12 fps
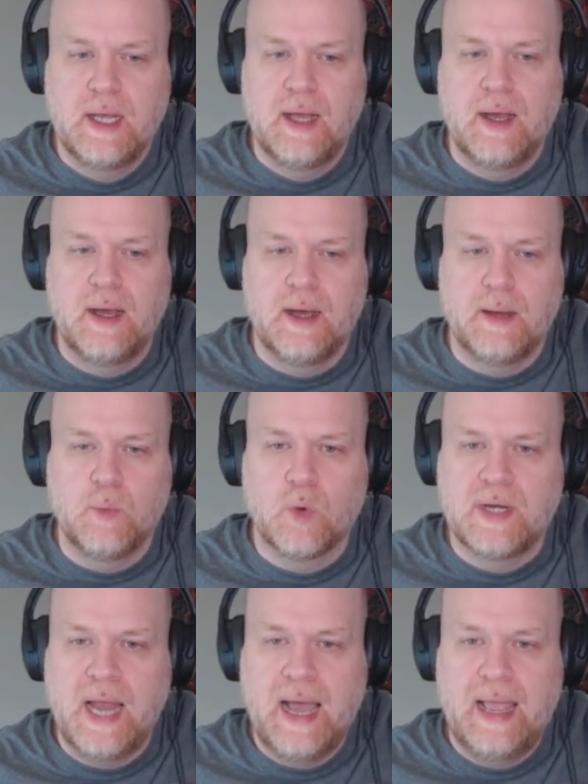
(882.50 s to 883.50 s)

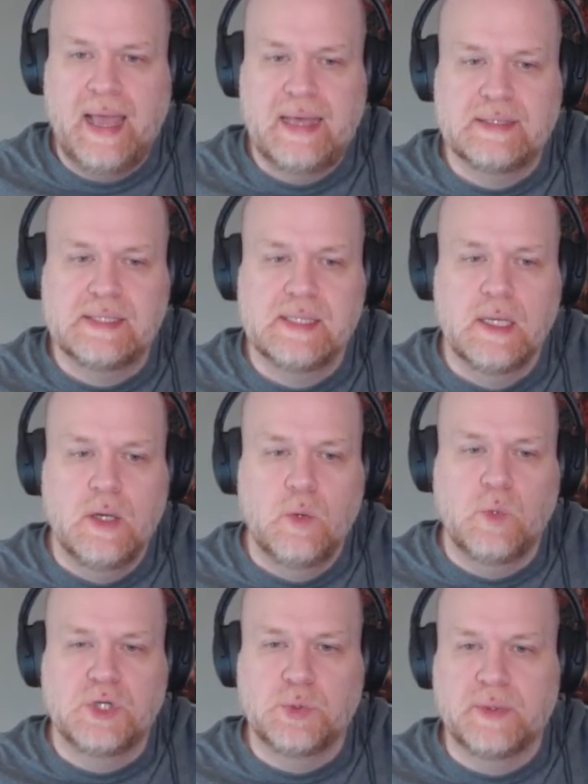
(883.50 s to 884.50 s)
or naiads,
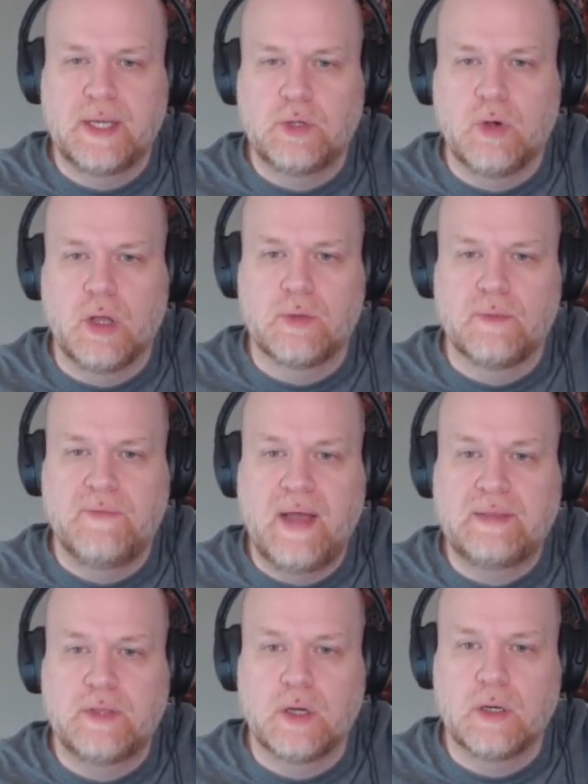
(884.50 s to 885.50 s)
which will then
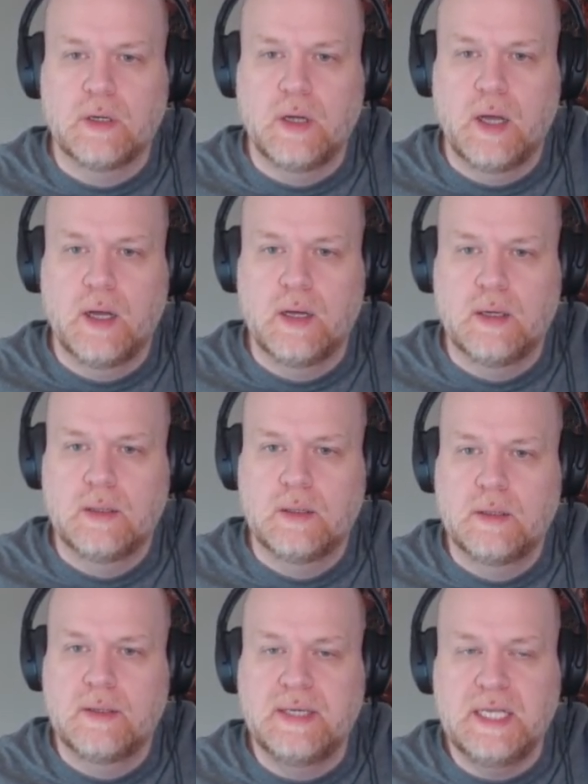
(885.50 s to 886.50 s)
find their
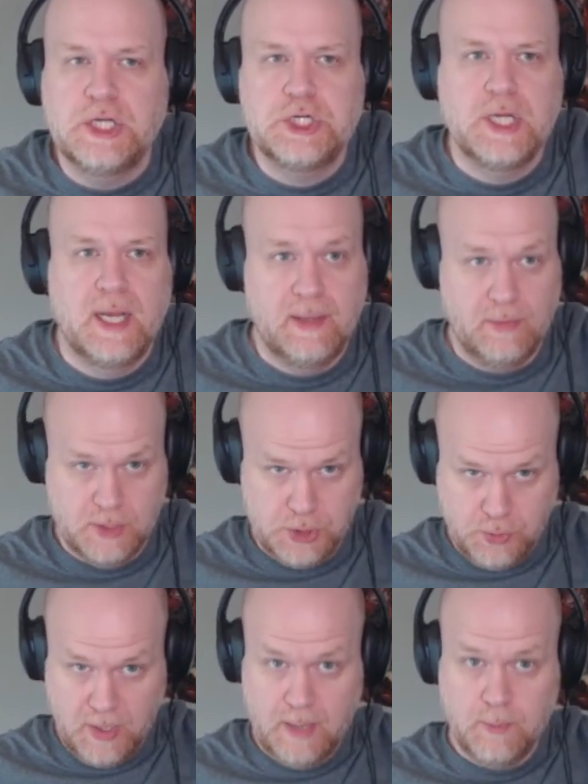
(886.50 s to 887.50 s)
niche in the
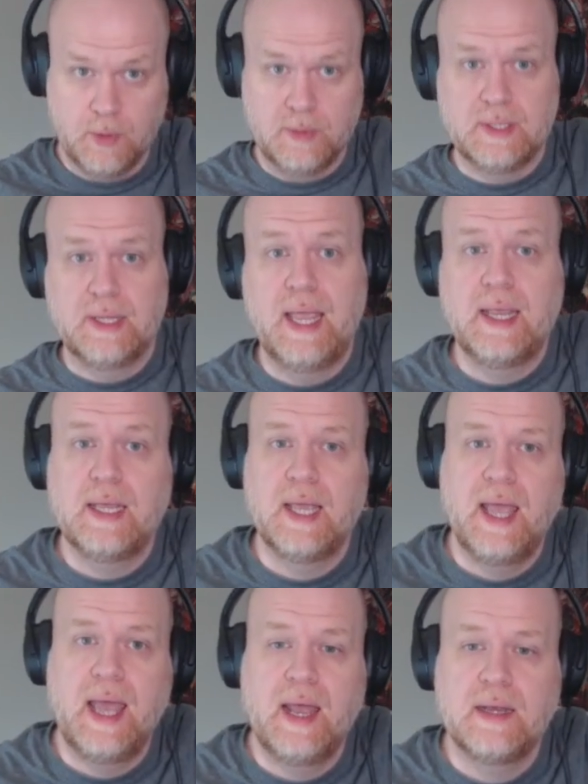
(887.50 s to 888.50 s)
stream or in the lake,
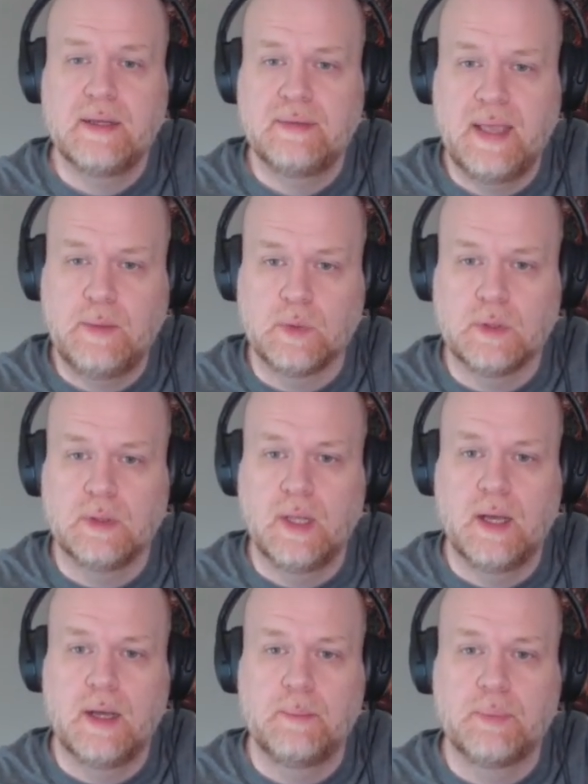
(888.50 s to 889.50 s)
and they will
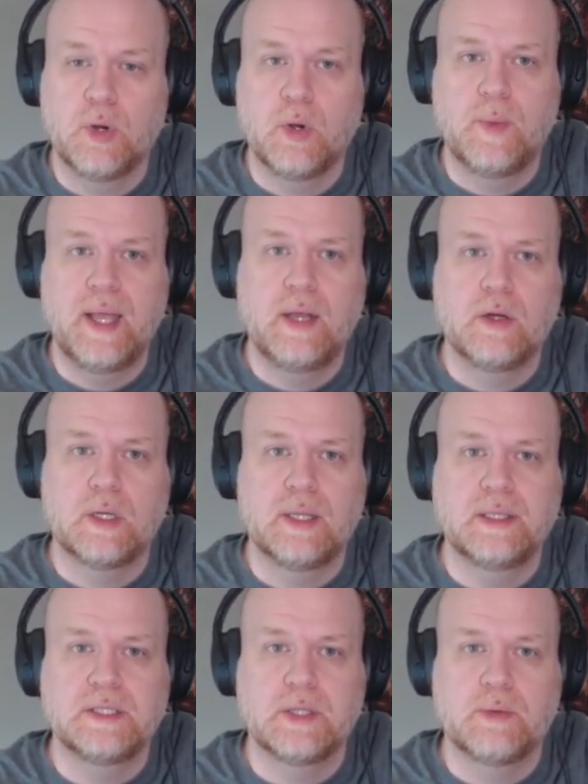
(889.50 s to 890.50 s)
burrow in or
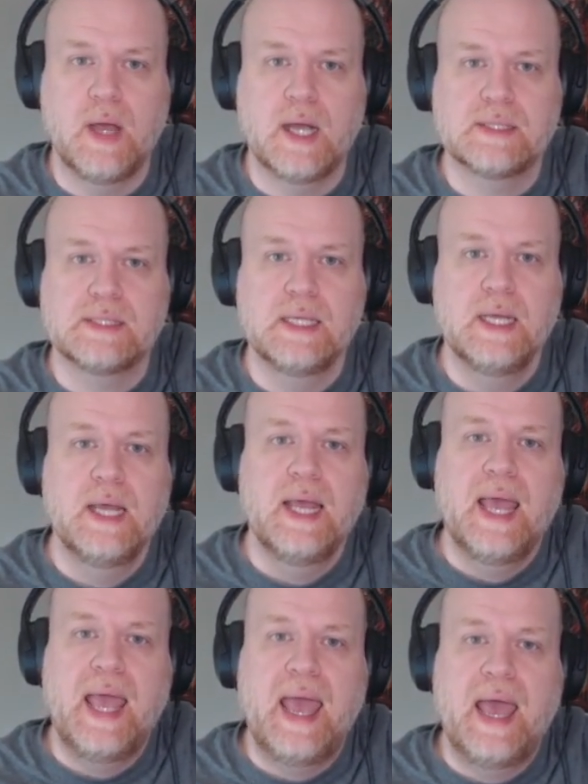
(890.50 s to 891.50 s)
cling to the rocks
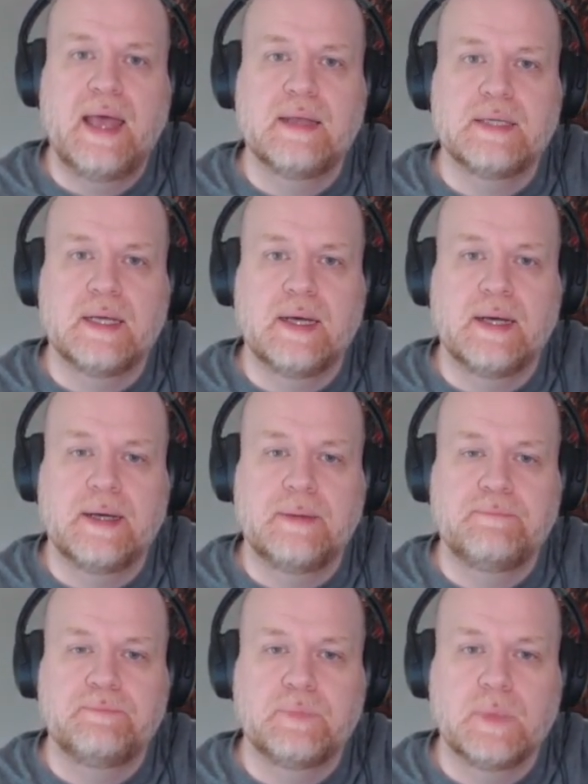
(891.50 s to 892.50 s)
and
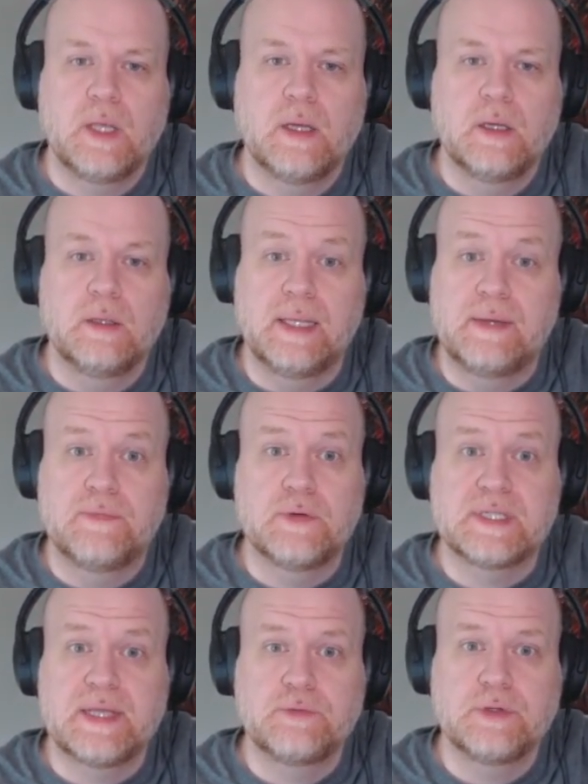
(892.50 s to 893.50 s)
live for
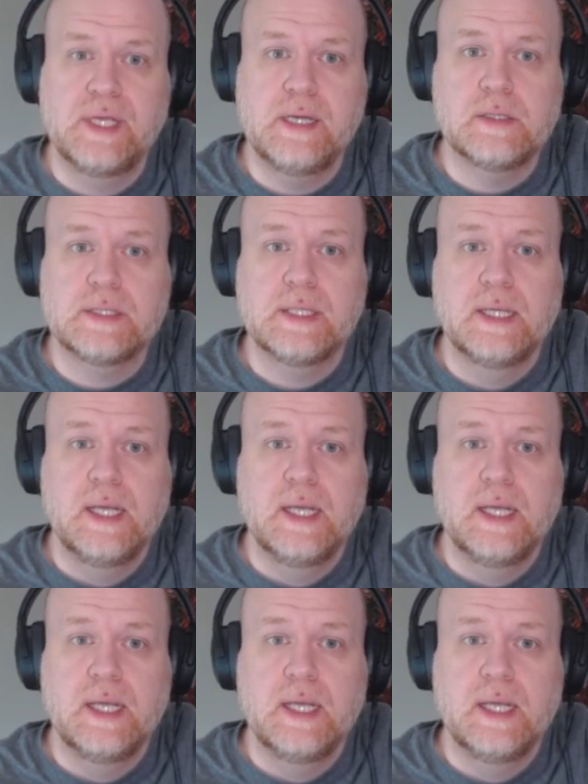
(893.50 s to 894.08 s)
several years.